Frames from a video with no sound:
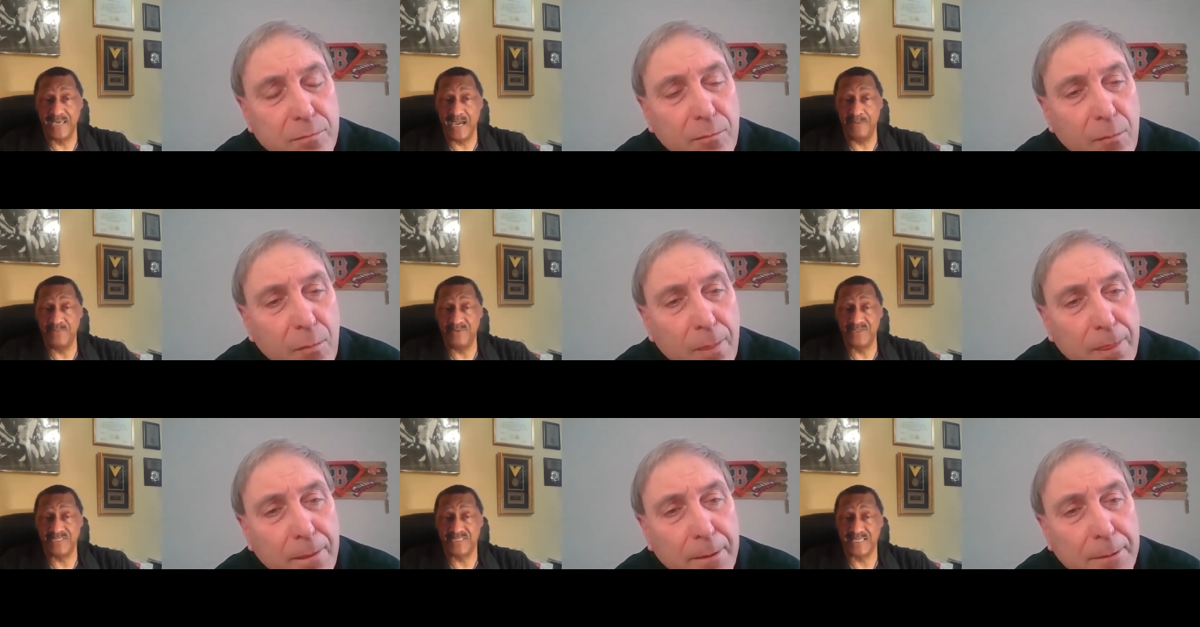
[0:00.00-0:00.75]

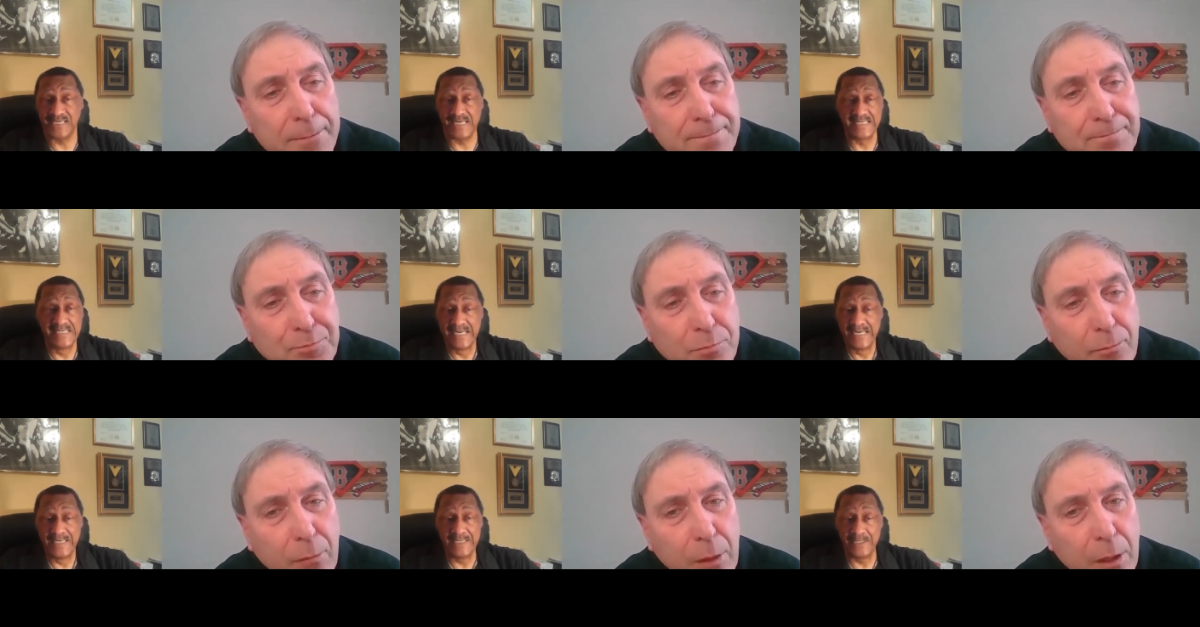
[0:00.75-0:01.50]
Speaker 1: cameras. Uh,
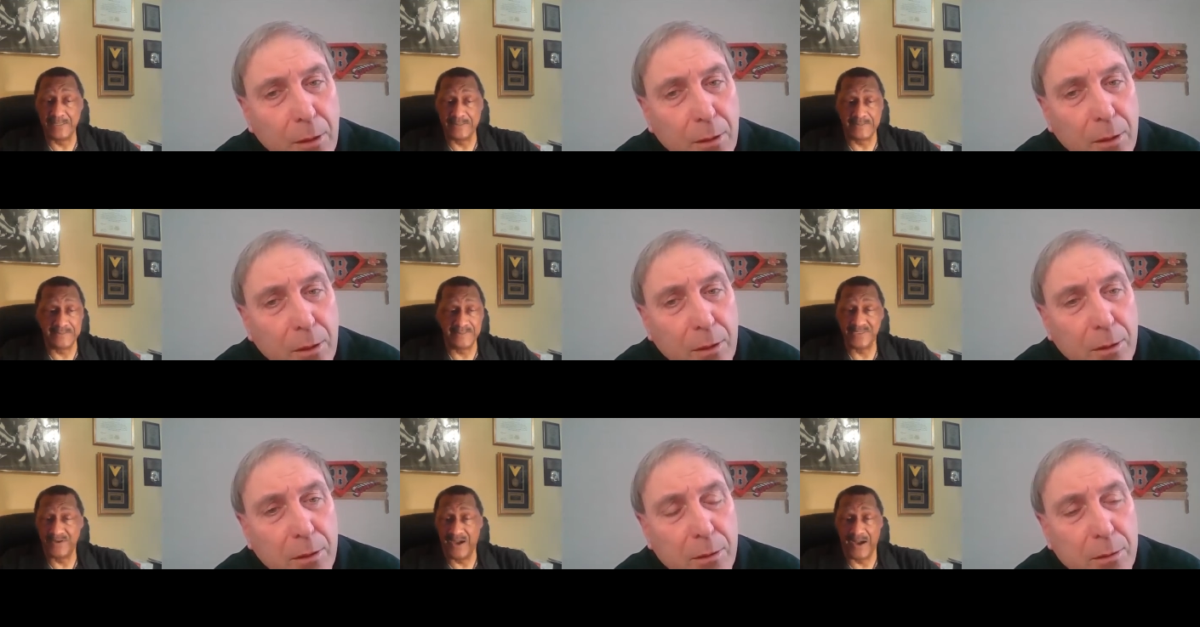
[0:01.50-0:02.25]
you know,
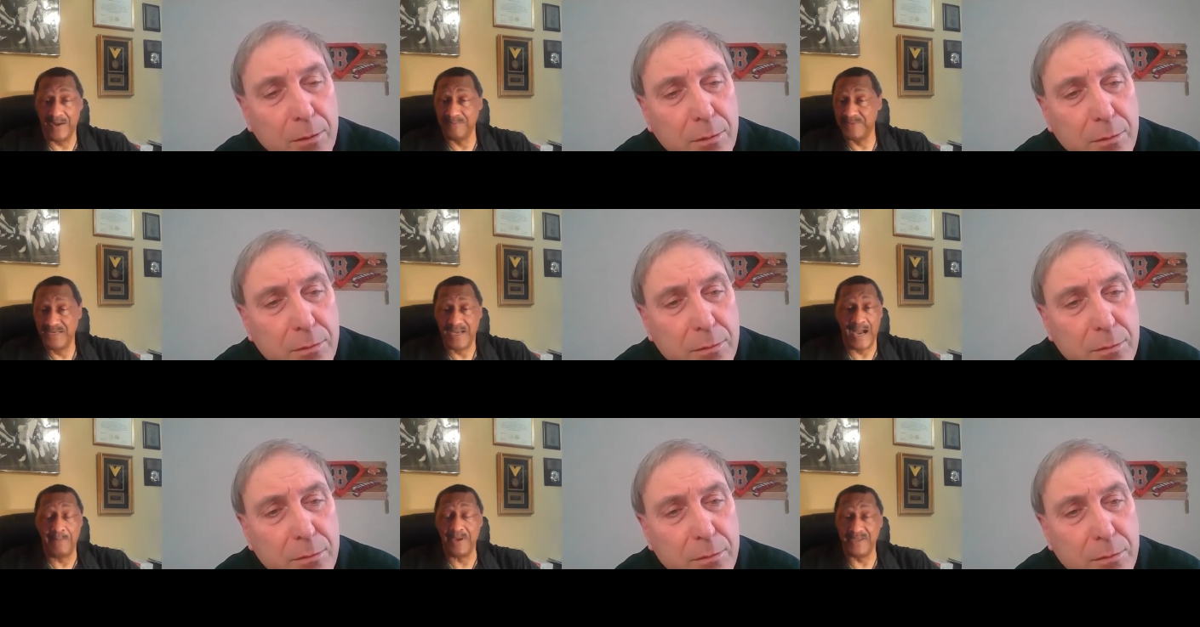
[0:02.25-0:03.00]
uh,
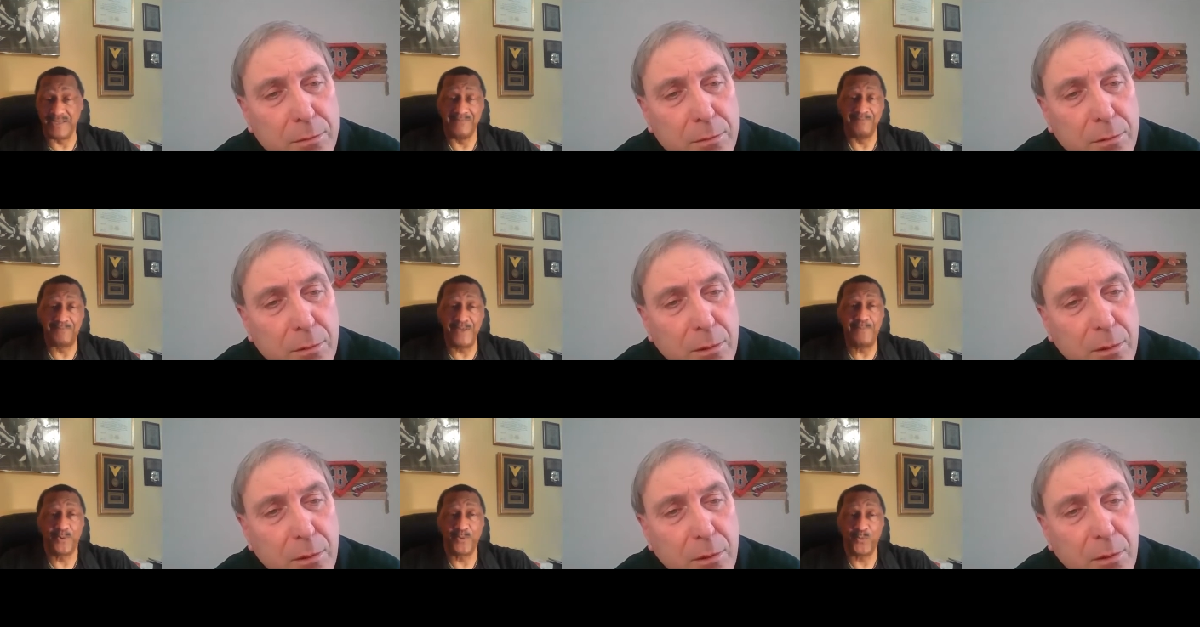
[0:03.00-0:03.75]
I mean,
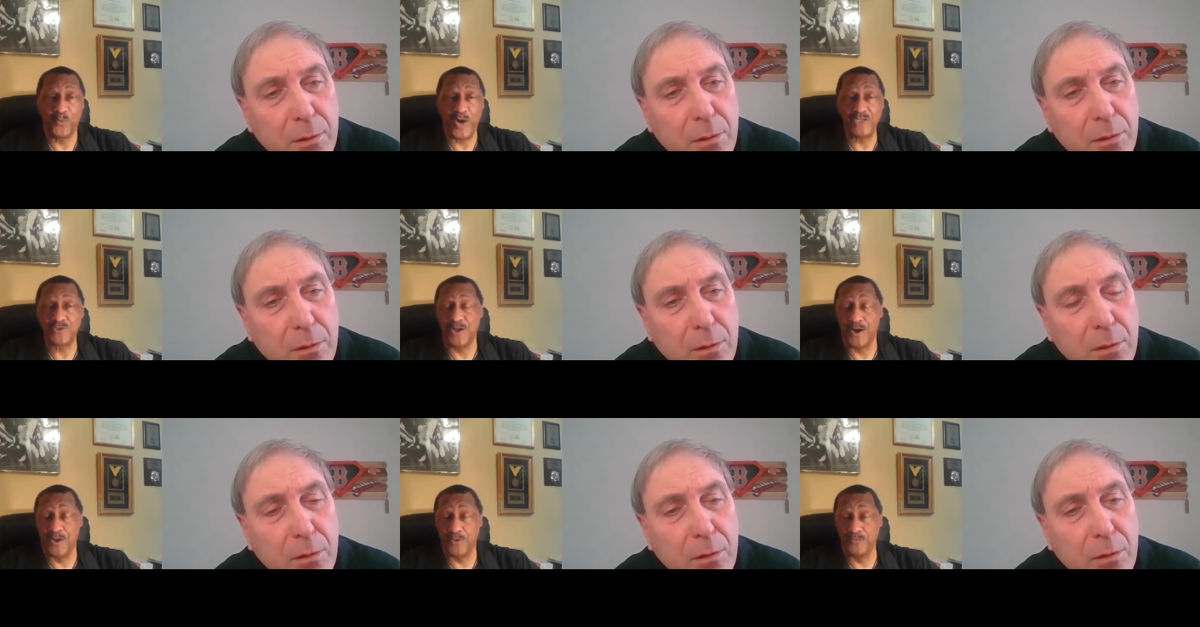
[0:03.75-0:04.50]
people watching
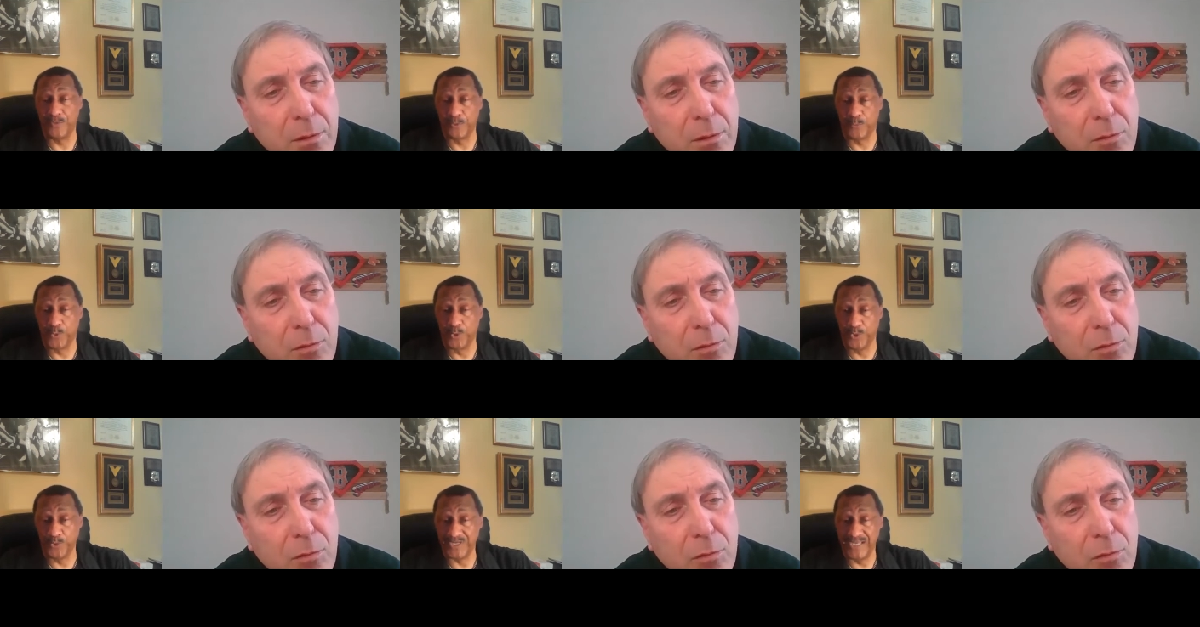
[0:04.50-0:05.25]
all over the
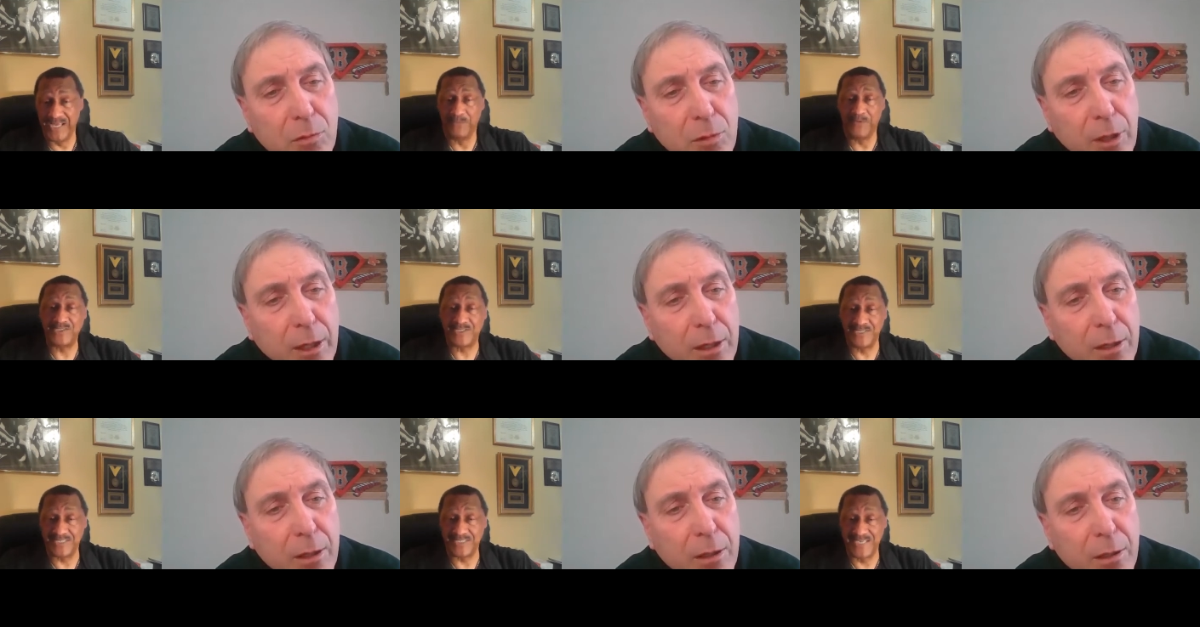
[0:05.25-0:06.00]
world watching
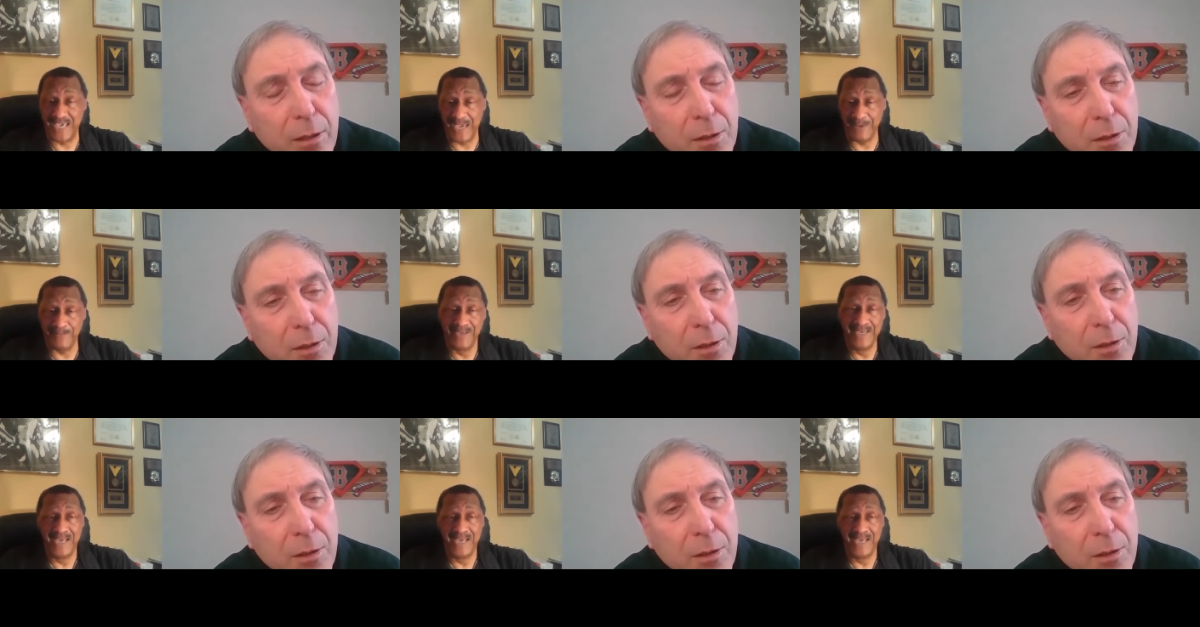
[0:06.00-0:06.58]
this game,